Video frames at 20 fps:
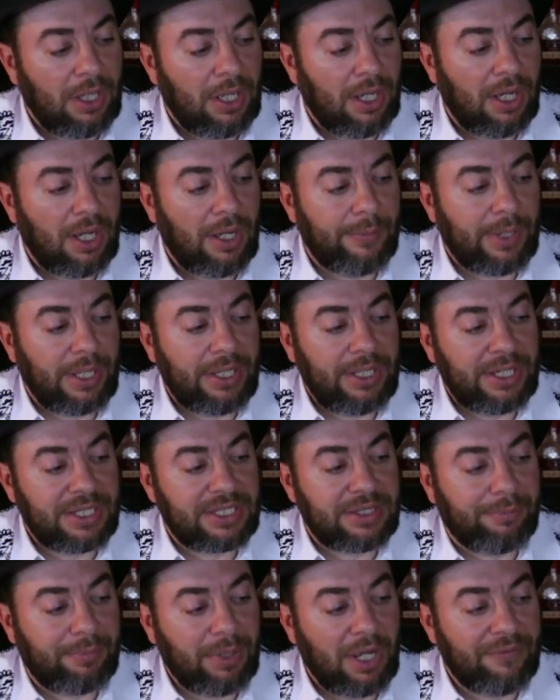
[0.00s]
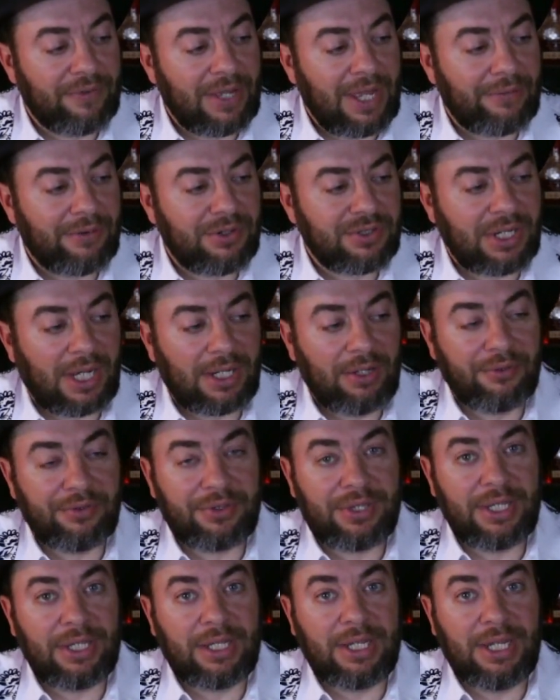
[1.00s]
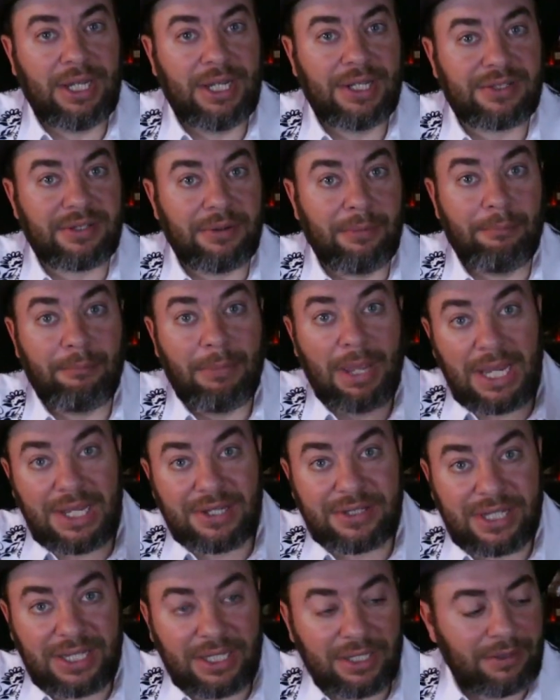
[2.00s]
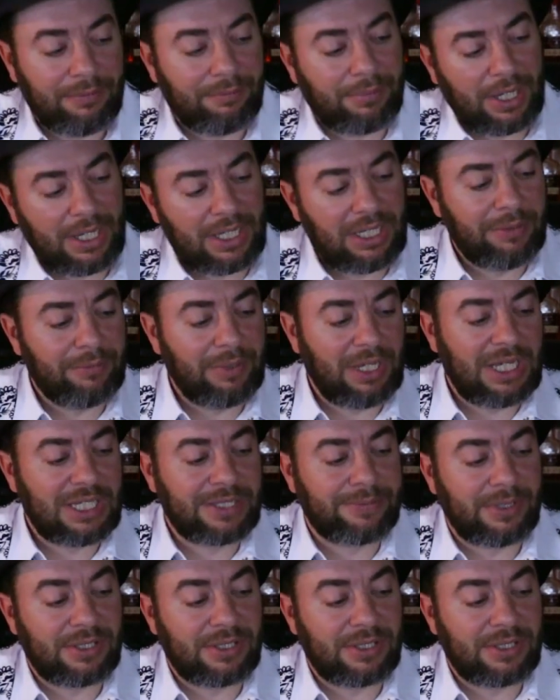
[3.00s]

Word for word: I think it's above average. I don't think it's amazing by any means,